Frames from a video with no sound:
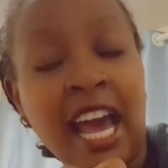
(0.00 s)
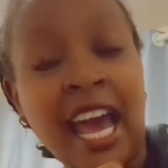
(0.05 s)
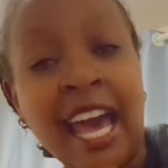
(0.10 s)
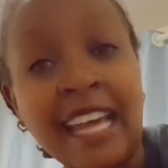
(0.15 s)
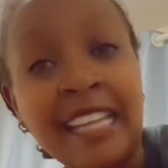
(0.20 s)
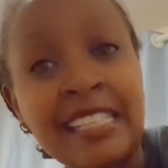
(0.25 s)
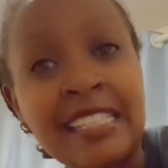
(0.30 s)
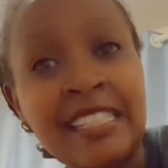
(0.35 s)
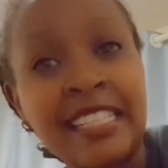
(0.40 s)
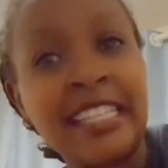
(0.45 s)

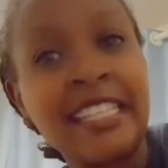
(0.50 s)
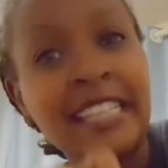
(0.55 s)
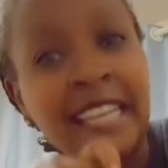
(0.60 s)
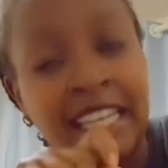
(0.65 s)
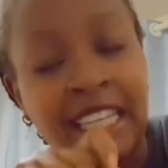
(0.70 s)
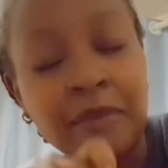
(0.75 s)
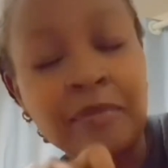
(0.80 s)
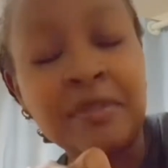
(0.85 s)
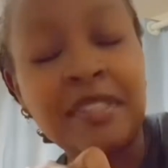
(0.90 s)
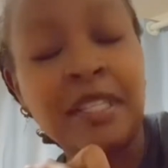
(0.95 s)
And he
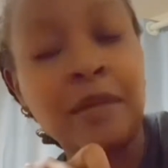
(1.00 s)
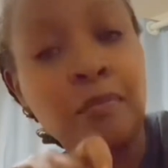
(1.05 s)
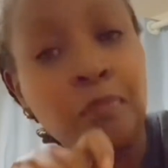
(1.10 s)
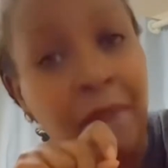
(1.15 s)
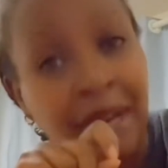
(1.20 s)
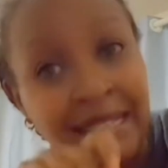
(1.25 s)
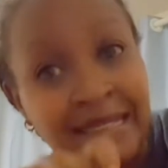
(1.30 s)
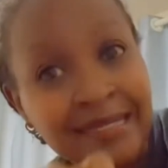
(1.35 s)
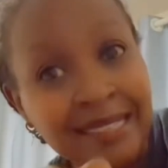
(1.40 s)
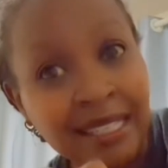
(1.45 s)
ended up
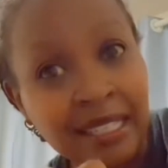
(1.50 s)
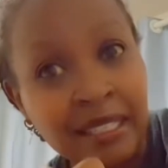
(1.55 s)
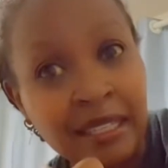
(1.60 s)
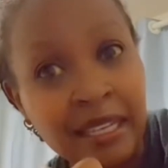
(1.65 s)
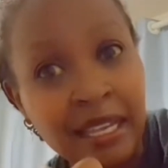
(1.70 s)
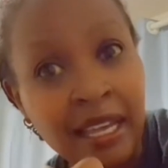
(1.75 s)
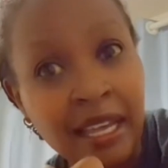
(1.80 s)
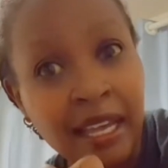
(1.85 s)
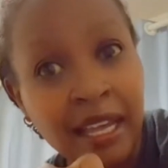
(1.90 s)
demanding